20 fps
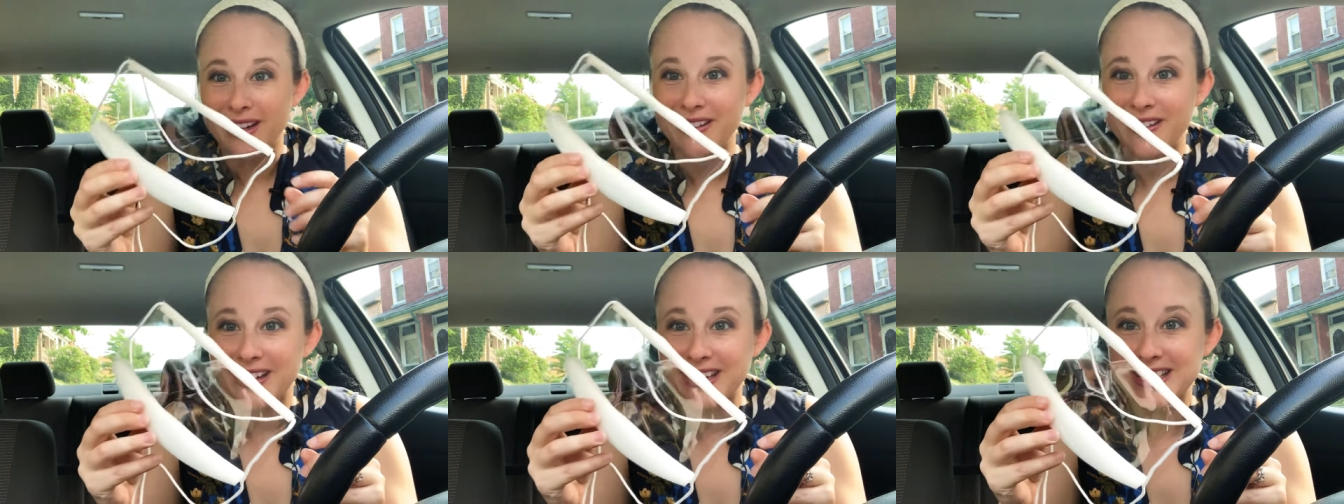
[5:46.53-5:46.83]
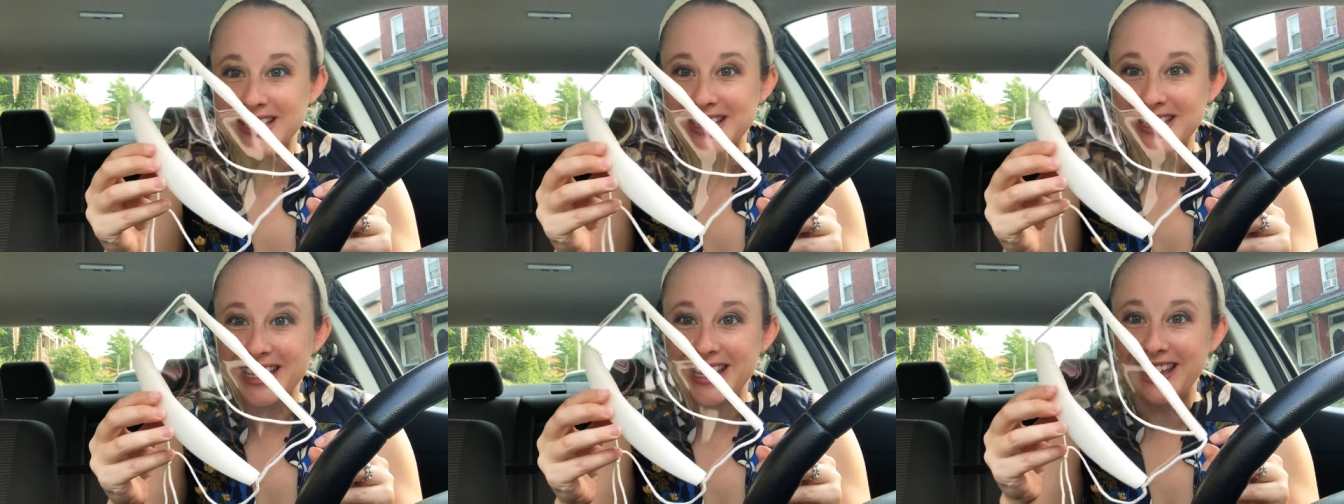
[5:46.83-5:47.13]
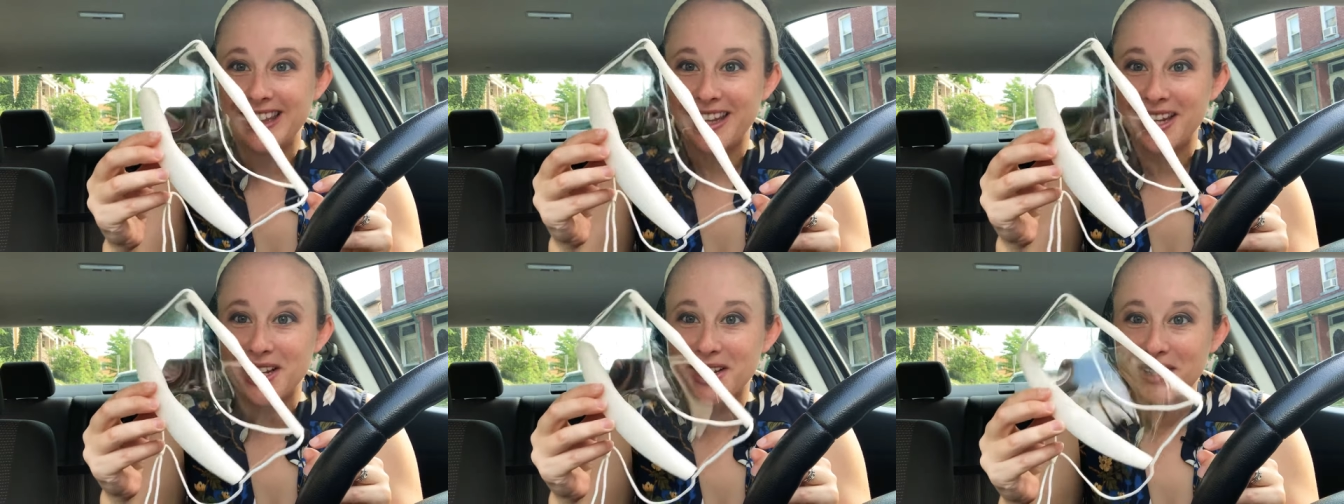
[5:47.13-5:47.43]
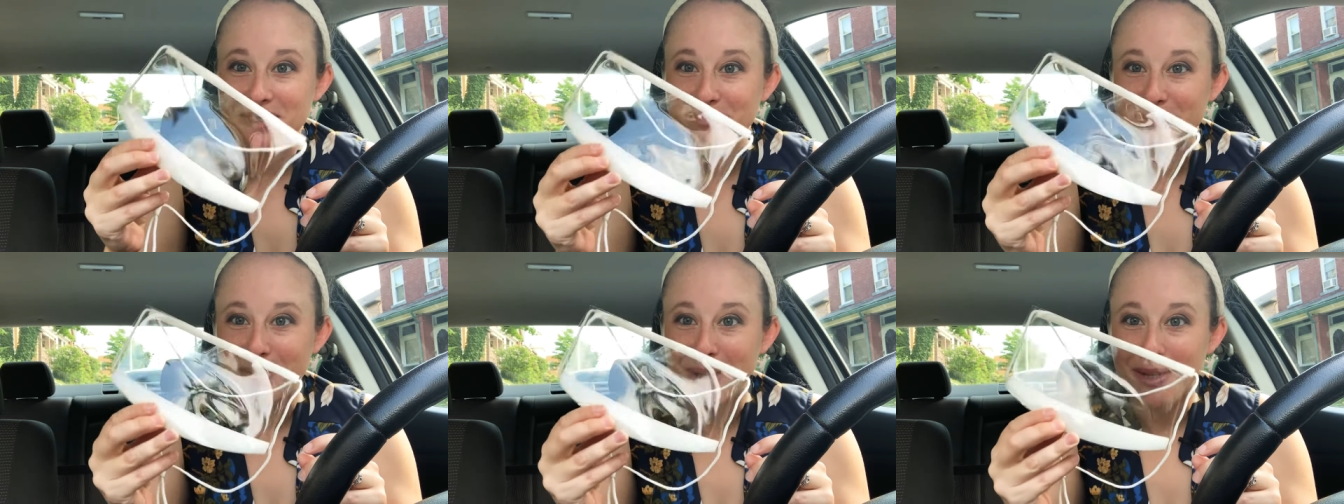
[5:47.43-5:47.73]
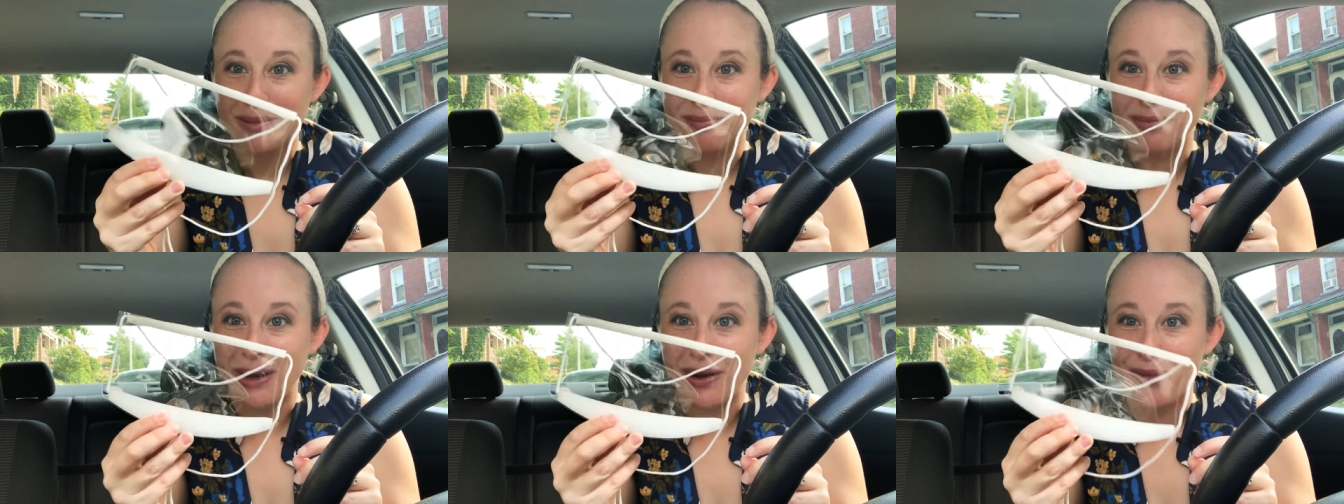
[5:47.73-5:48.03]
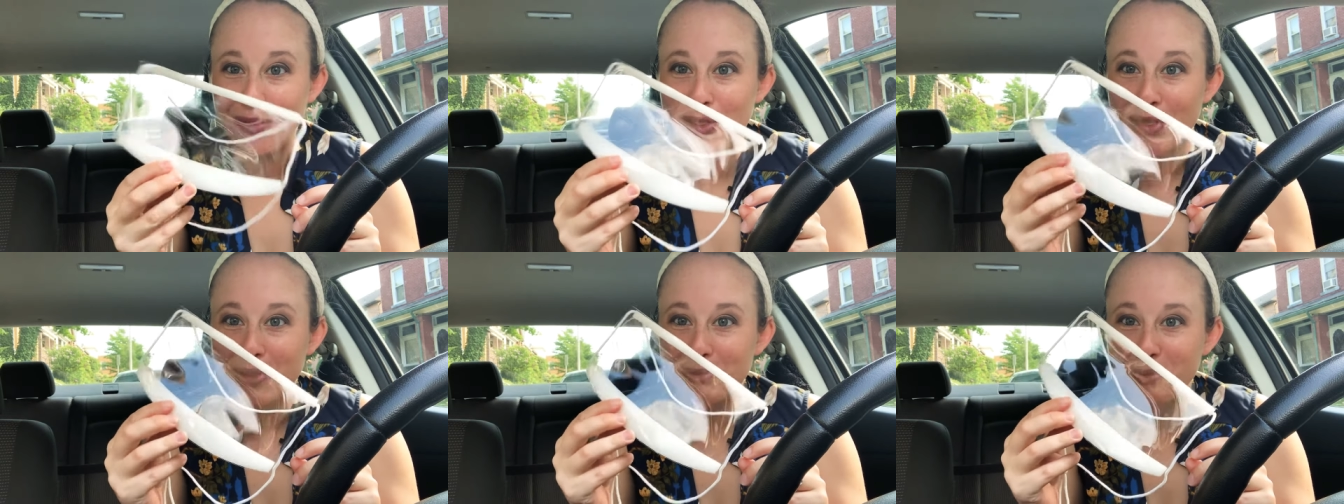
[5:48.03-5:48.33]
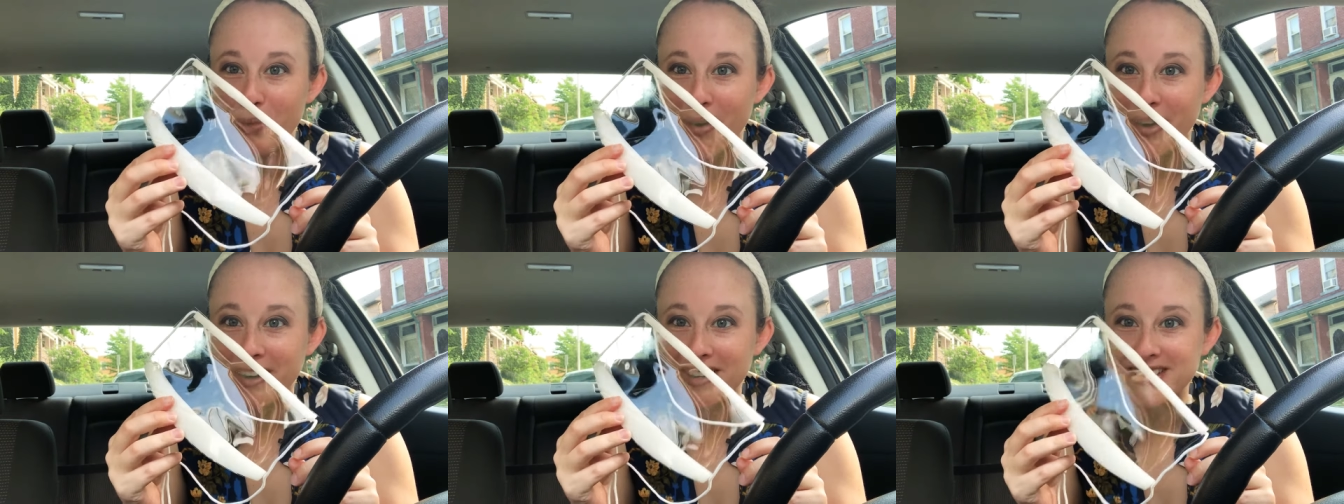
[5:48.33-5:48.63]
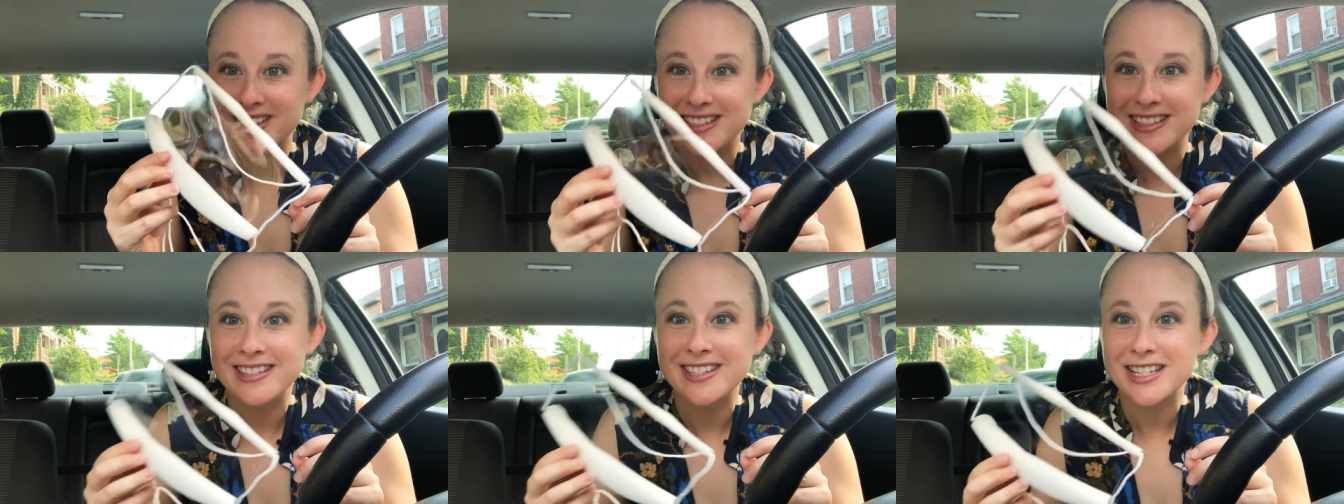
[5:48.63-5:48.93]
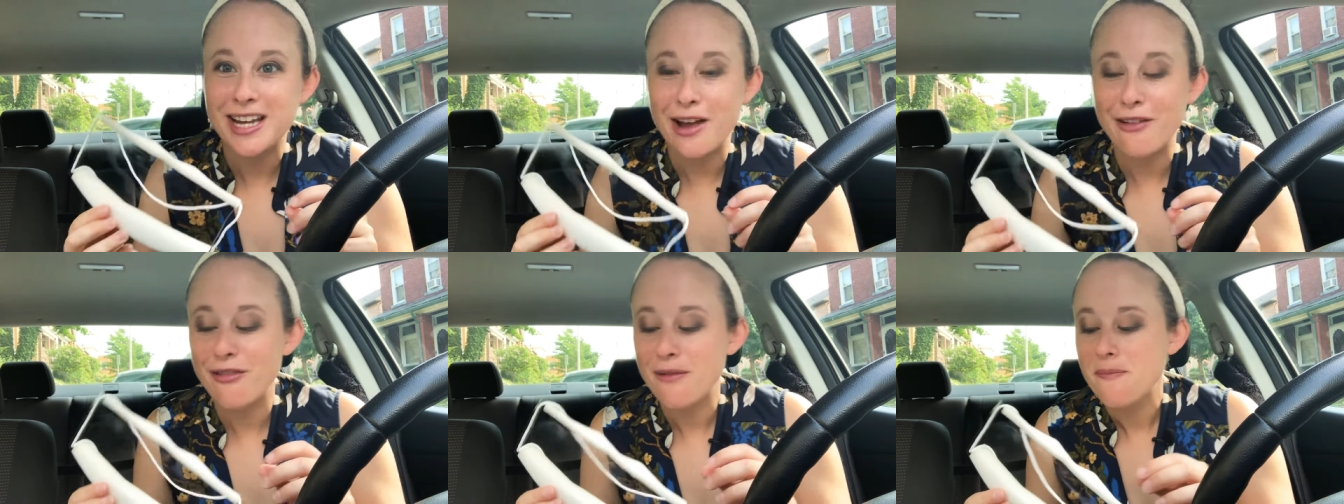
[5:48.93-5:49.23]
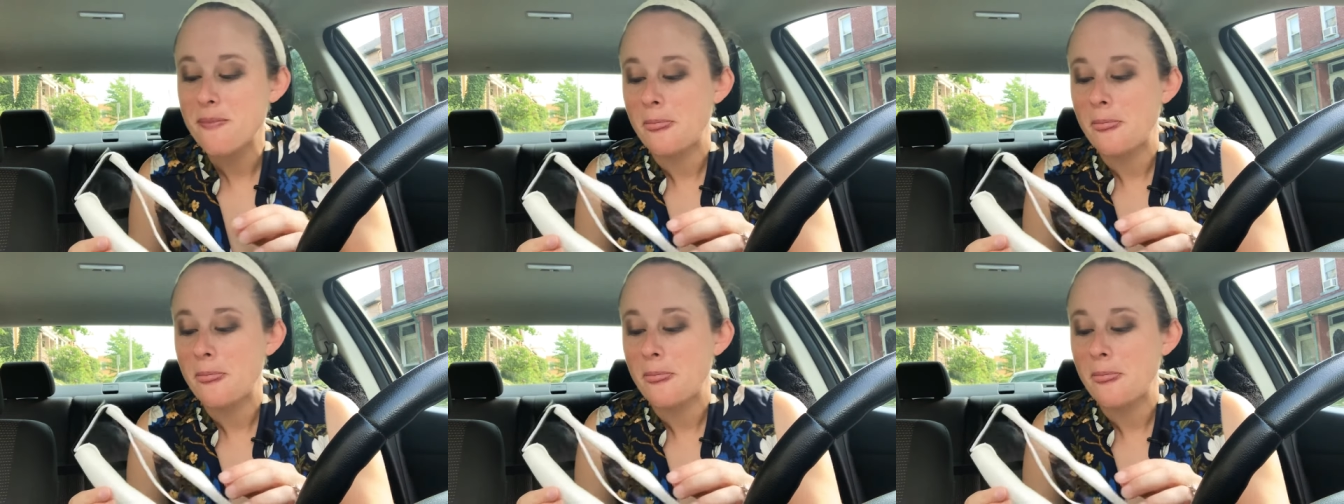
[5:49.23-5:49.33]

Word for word: You can see like my mouth marks and stuff